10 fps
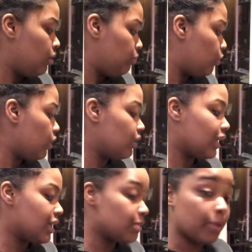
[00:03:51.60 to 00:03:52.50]
will cook
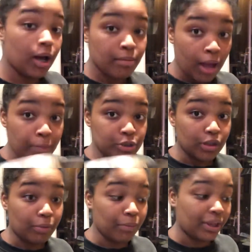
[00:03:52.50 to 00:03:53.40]
this, but I'm just
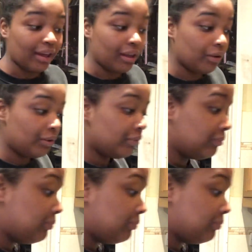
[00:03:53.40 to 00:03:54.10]
gonna pop the kettle on.